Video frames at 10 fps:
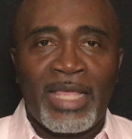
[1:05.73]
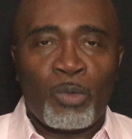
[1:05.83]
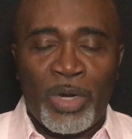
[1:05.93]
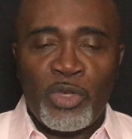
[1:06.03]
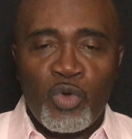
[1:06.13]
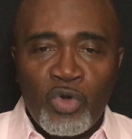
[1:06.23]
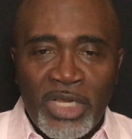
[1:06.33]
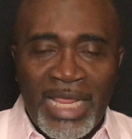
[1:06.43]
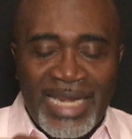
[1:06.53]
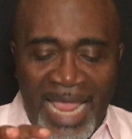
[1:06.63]
When you
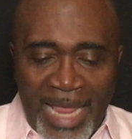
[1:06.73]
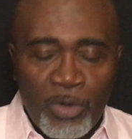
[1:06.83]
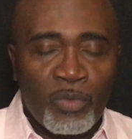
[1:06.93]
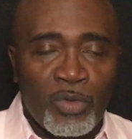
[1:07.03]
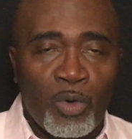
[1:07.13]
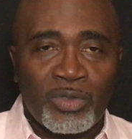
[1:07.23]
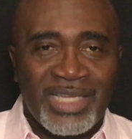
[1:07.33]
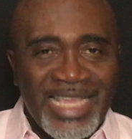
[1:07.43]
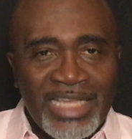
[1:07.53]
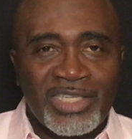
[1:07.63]
can handle
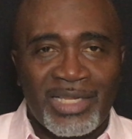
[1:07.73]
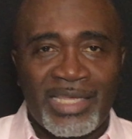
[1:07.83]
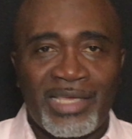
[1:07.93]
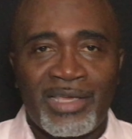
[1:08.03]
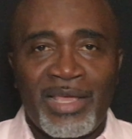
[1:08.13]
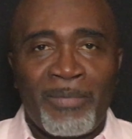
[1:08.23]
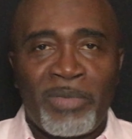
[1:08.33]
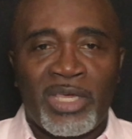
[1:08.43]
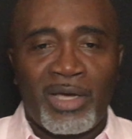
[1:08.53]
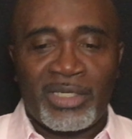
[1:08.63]
those easily
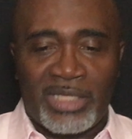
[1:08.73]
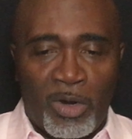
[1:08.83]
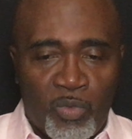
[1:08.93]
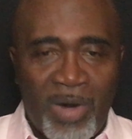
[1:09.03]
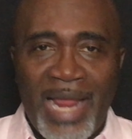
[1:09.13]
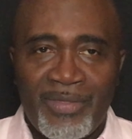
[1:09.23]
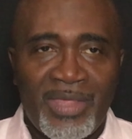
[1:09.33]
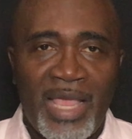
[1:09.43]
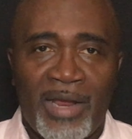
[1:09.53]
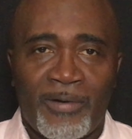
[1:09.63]
because they're right
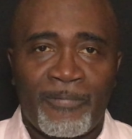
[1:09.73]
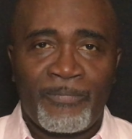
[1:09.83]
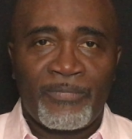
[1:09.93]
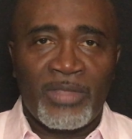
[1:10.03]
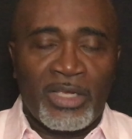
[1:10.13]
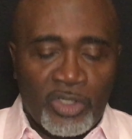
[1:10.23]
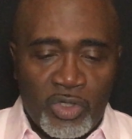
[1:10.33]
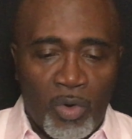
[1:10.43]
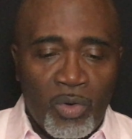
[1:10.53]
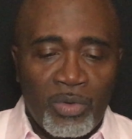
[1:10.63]
there.
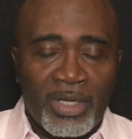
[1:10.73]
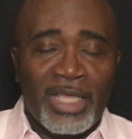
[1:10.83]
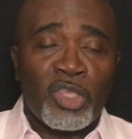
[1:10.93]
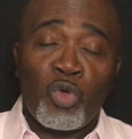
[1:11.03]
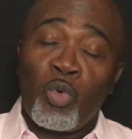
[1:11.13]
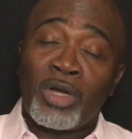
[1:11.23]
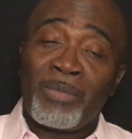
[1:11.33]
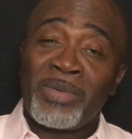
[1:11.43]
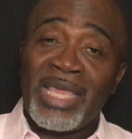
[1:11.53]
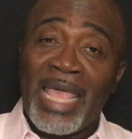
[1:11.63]
So you want to
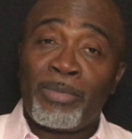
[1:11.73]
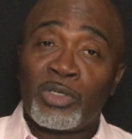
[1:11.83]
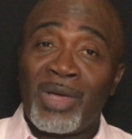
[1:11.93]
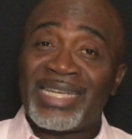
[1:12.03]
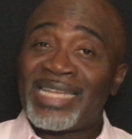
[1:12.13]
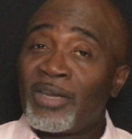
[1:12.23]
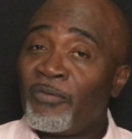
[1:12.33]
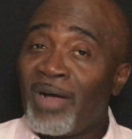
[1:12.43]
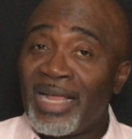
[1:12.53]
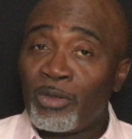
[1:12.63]
be able to
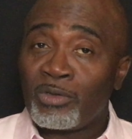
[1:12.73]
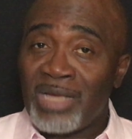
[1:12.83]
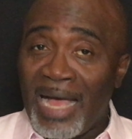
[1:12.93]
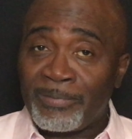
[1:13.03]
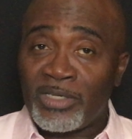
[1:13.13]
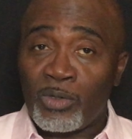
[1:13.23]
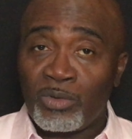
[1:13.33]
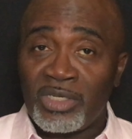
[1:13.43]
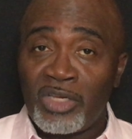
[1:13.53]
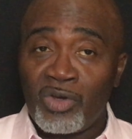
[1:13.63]
identify those
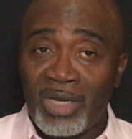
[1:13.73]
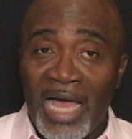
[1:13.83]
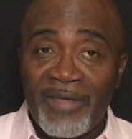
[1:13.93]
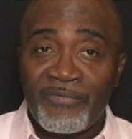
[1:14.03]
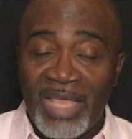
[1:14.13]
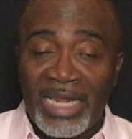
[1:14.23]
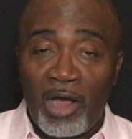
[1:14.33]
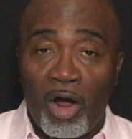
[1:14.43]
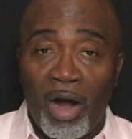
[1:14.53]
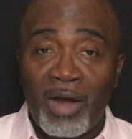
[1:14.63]
obstacles in your life that
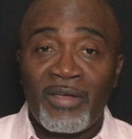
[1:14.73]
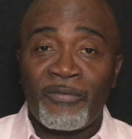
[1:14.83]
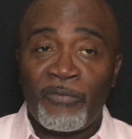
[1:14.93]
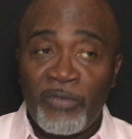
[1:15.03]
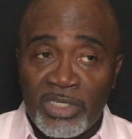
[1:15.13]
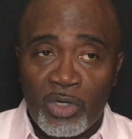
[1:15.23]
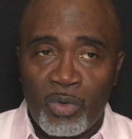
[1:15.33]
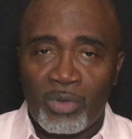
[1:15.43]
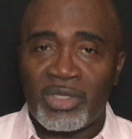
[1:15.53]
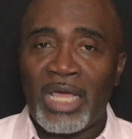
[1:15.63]
are
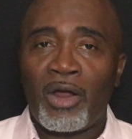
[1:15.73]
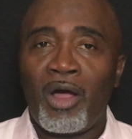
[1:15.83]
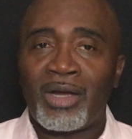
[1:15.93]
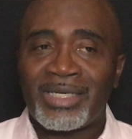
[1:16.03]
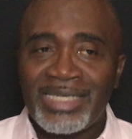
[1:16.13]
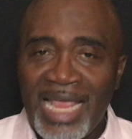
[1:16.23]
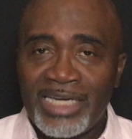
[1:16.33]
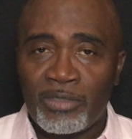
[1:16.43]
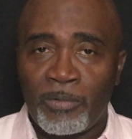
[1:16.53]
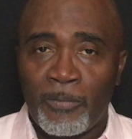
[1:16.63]
physical, that are
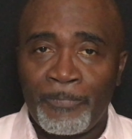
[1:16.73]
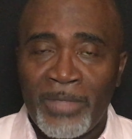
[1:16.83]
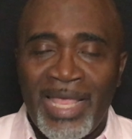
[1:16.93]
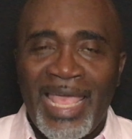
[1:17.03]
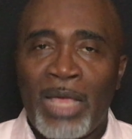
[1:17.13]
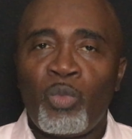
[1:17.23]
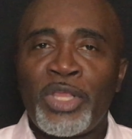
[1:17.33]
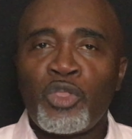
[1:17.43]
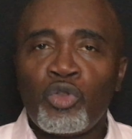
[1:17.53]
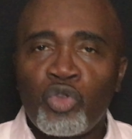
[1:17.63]
tangible. And
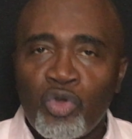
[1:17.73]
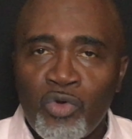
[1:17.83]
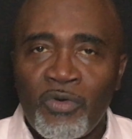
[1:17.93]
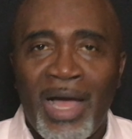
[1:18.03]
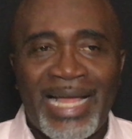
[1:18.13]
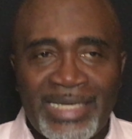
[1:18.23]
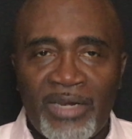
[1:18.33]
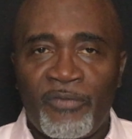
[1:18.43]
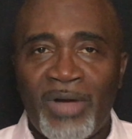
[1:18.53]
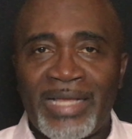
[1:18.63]
when you do
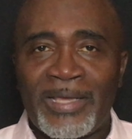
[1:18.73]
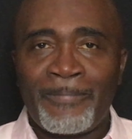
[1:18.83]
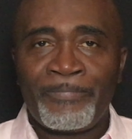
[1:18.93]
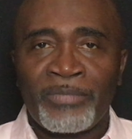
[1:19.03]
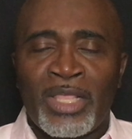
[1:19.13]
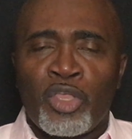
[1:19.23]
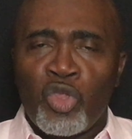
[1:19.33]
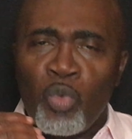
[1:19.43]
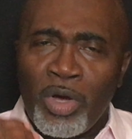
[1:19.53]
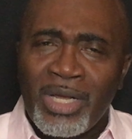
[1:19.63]
identify them,
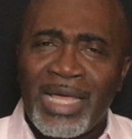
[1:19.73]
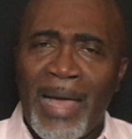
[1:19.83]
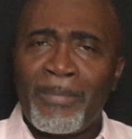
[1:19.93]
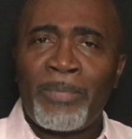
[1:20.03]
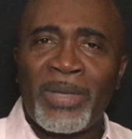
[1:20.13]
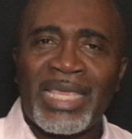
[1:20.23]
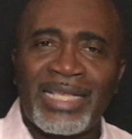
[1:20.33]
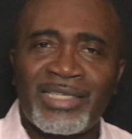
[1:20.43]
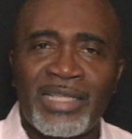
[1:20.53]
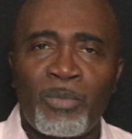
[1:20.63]
you want to come up
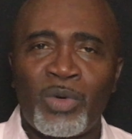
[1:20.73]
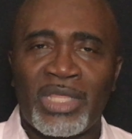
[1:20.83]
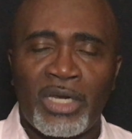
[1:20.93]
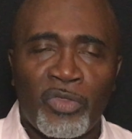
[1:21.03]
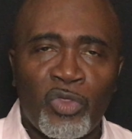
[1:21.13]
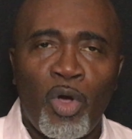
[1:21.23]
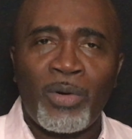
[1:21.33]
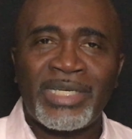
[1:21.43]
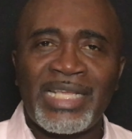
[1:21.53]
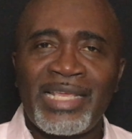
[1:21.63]
against them with an
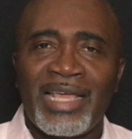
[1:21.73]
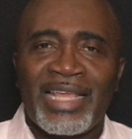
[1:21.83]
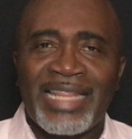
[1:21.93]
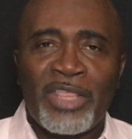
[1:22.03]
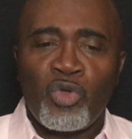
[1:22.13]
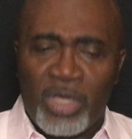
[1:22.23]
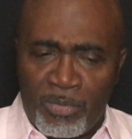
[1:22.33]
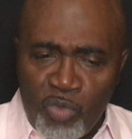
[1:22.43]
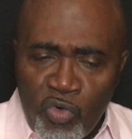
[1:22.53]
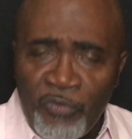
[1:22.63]
authority that you
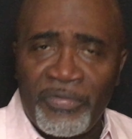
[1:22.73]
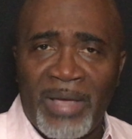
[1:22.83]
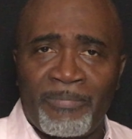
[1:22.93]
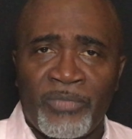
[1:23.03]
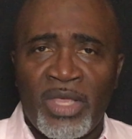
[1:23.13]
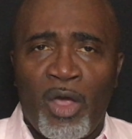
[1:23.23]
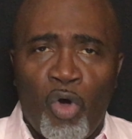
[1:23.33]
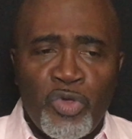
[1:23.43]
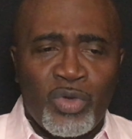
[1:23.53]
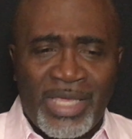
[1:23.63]
can move them,
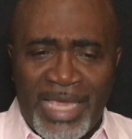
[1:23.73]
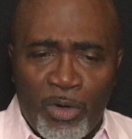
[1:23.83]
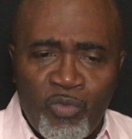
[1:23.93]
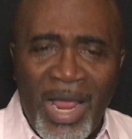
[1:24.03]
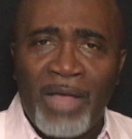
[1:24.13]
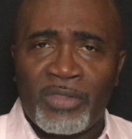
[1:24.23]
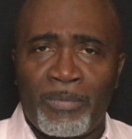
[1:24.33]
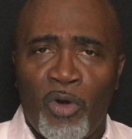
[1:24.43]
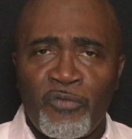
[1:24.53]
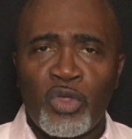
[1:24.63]
or you can get around
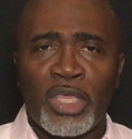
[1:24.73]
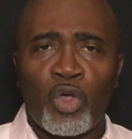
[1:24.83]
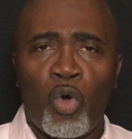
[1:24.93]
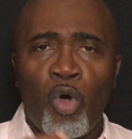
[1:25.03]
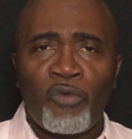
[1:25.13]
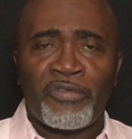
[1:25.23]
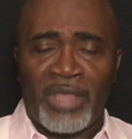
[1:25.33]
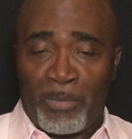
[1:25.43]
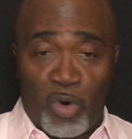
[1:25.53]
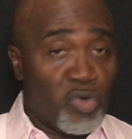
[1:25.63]
them, or you can go over
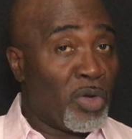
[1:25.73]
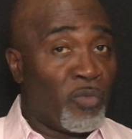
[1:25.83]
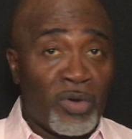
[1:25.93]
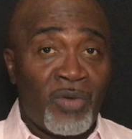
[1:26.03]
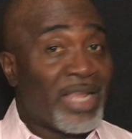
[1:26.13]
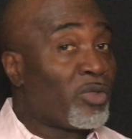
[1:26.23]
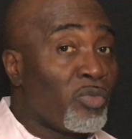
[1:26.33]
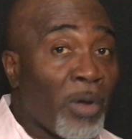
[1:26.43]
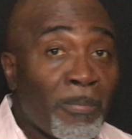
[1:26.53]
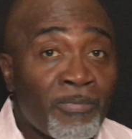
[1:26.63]
them, or you can run right through
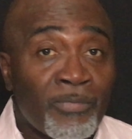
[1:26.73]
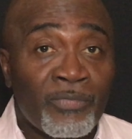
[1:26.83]
them.